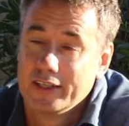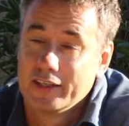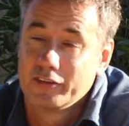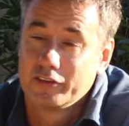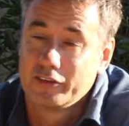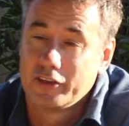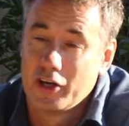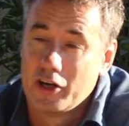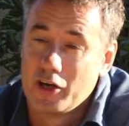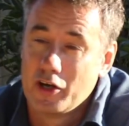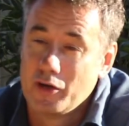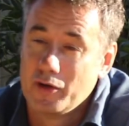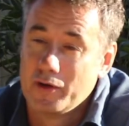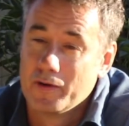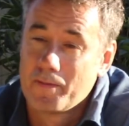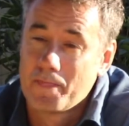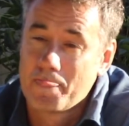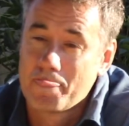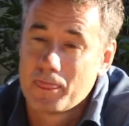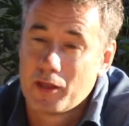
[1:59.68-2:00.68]
So,
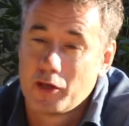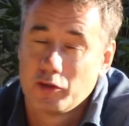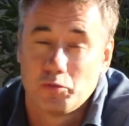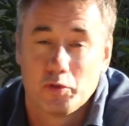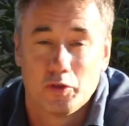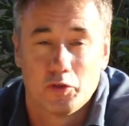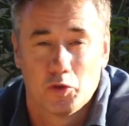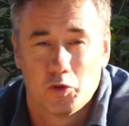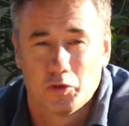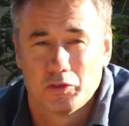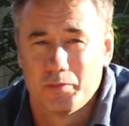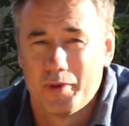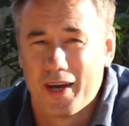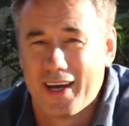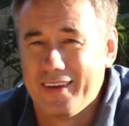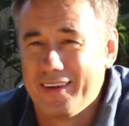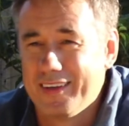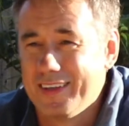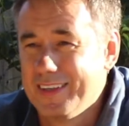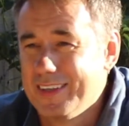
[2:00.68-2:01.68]
as we talked
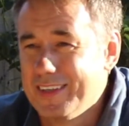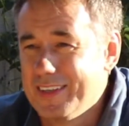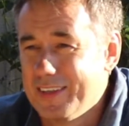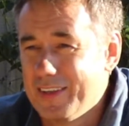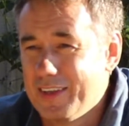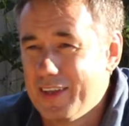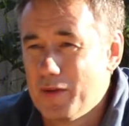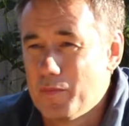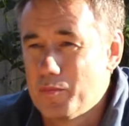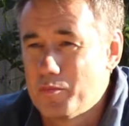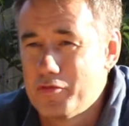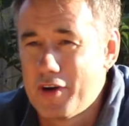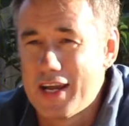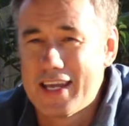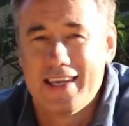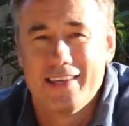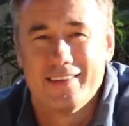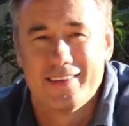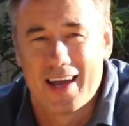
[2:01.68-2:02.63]
about, break it